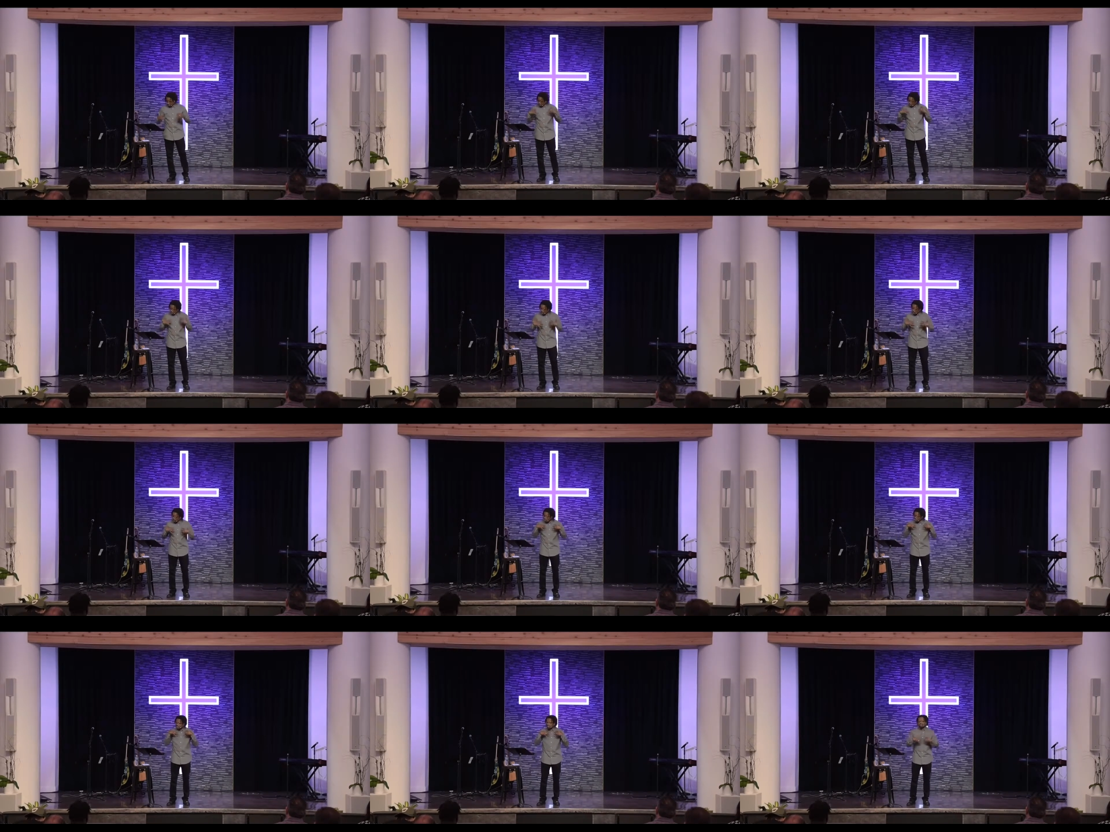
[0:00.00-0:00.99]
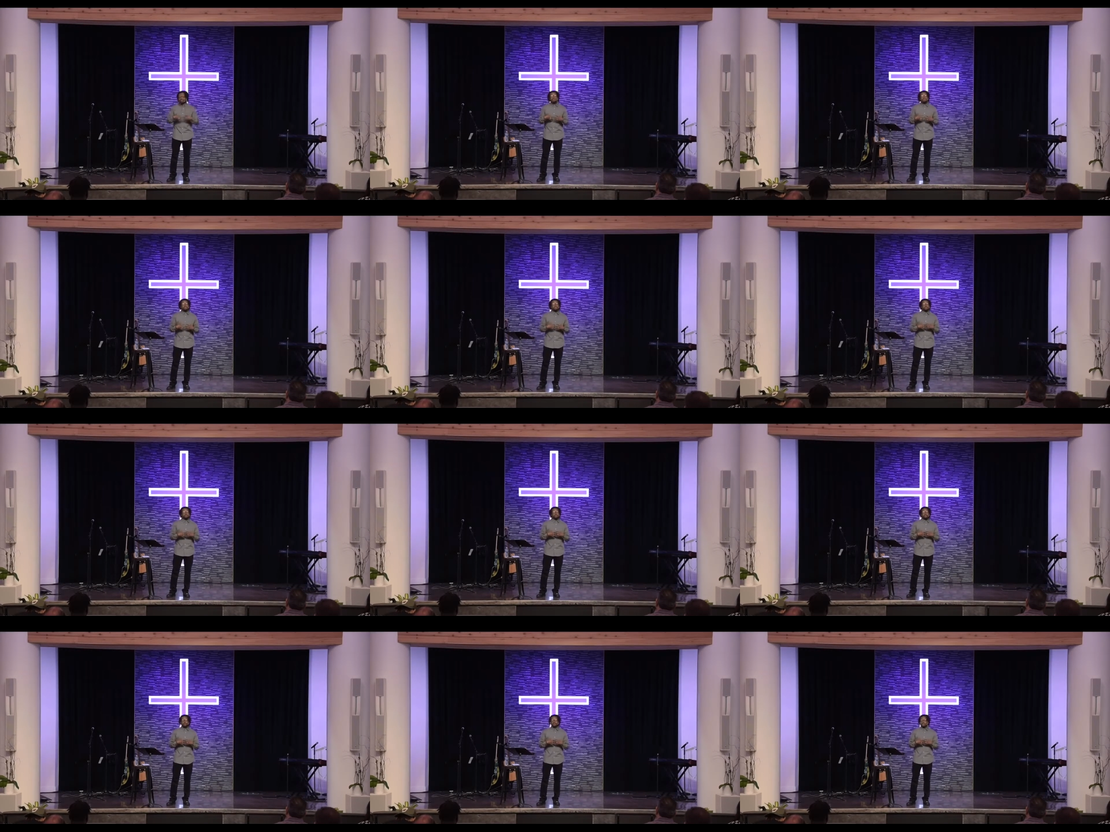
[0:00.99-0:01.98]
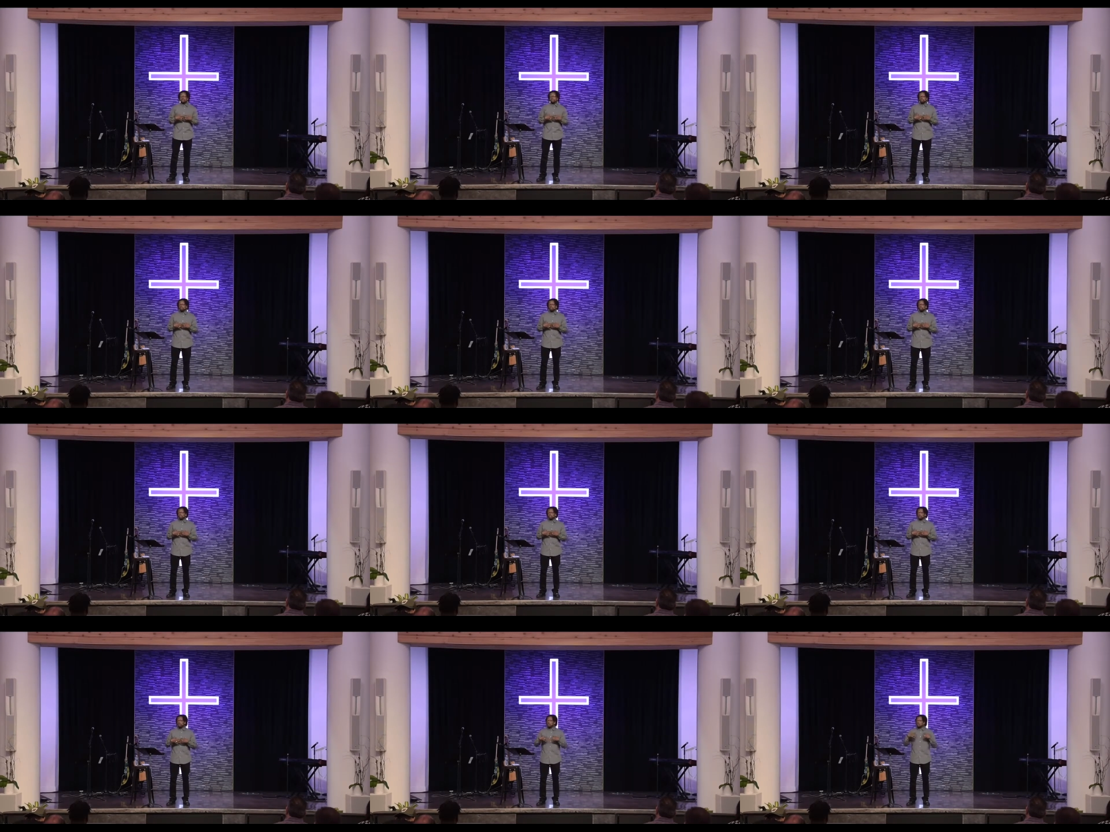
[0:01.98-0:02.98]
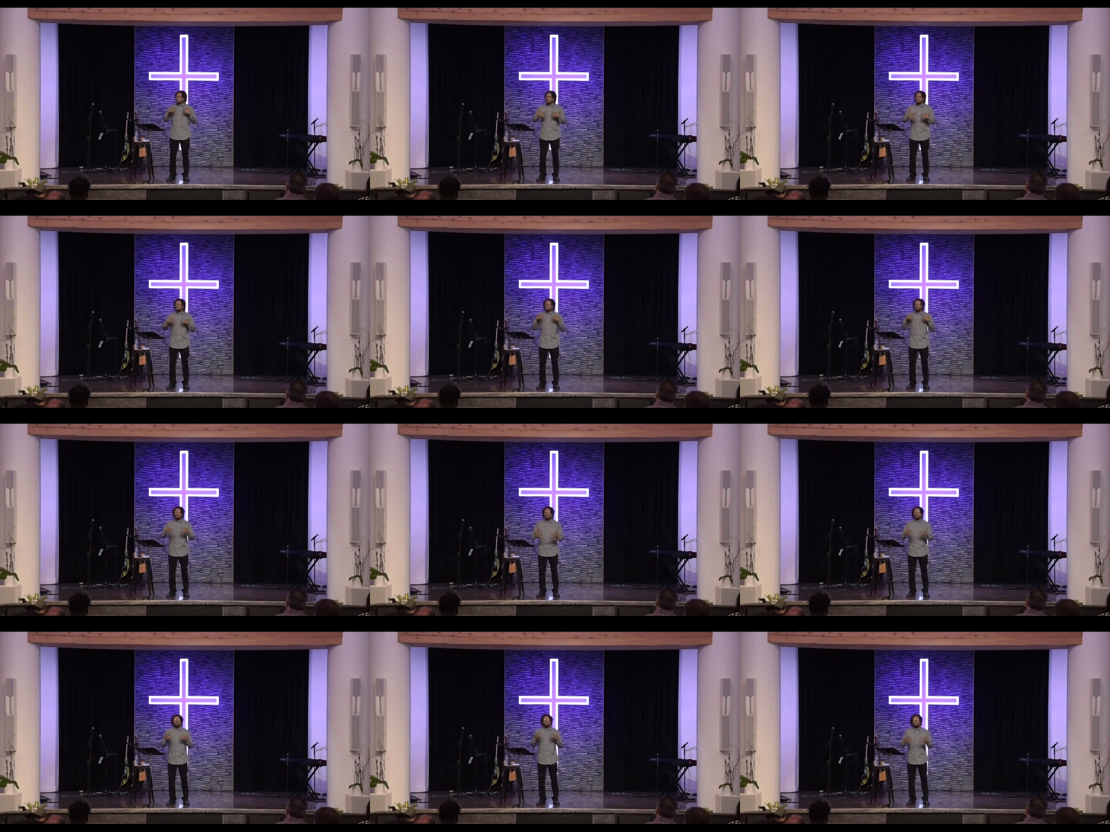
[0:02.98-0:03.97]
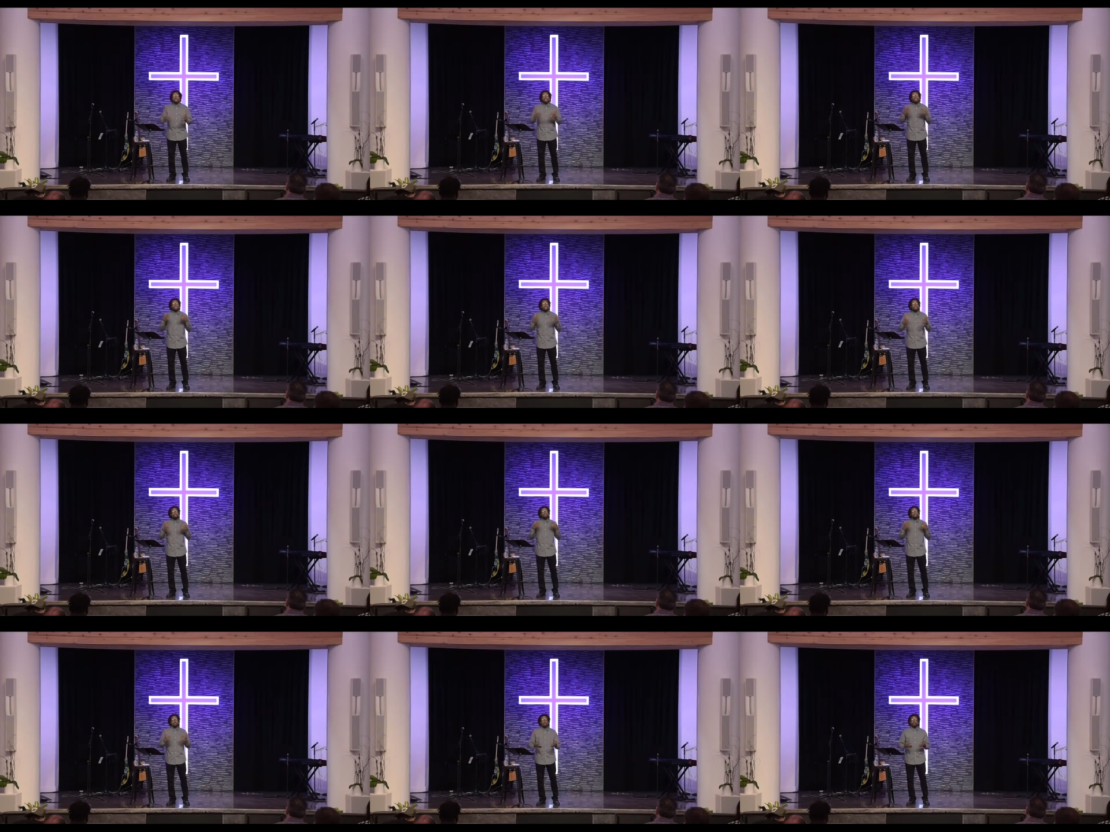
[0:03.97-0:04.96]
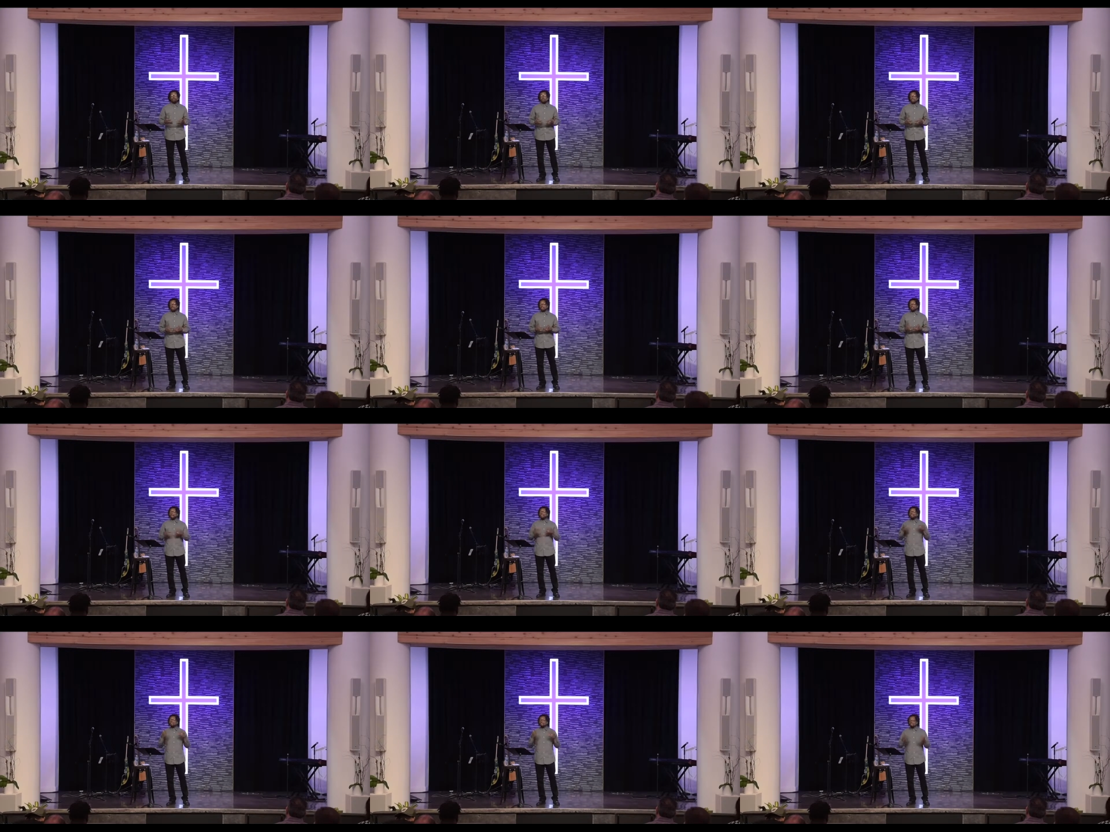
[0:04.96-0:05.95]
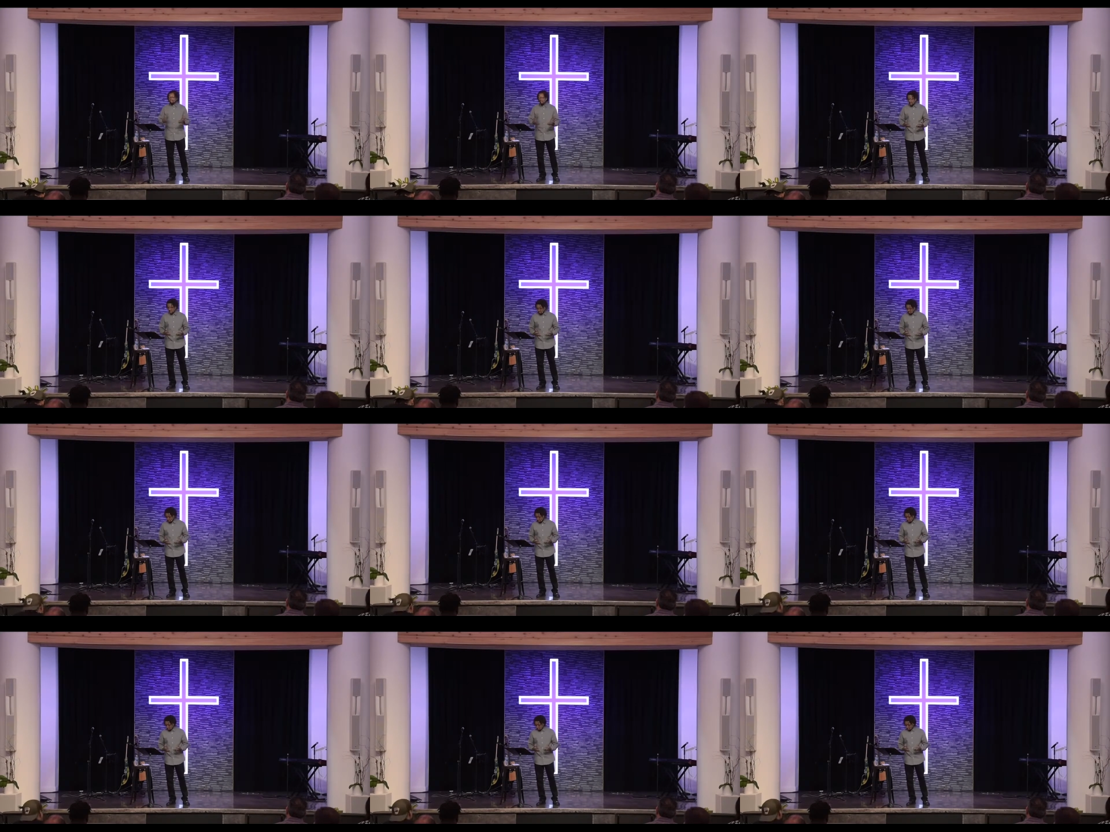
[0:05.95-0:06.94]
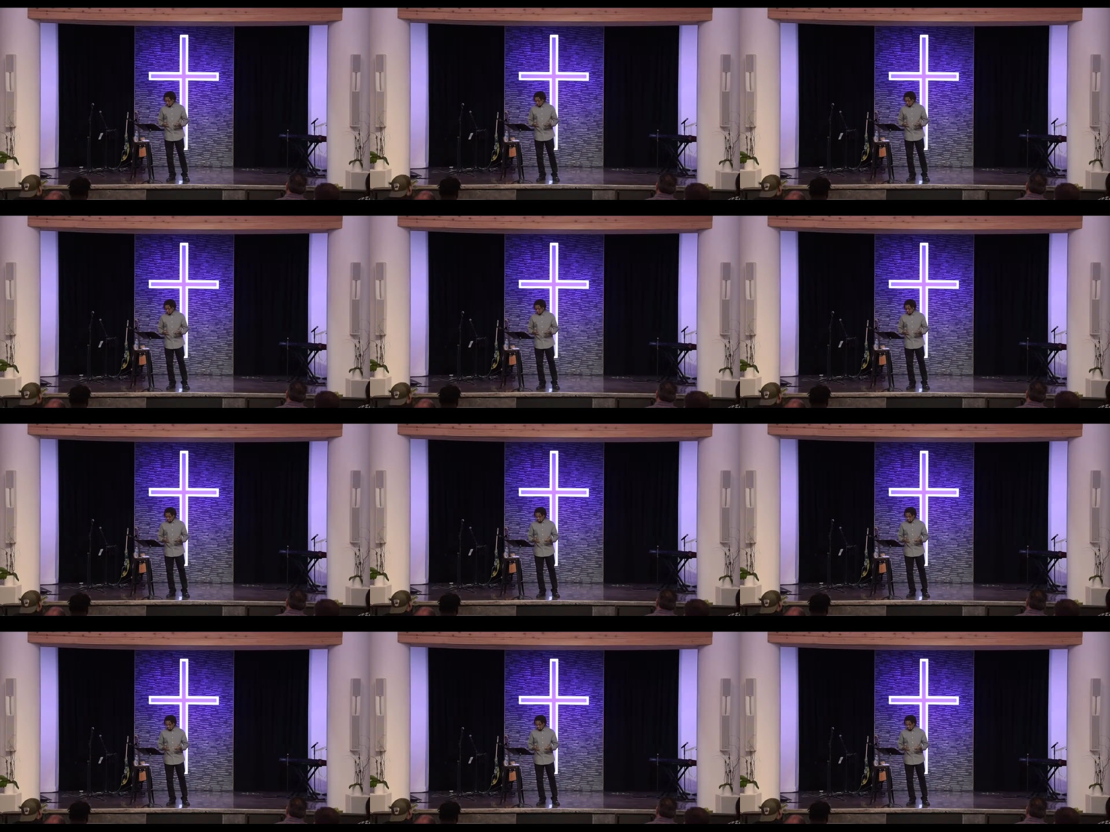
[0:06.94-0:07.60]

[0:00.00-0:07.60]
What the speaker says: (no speaker visible)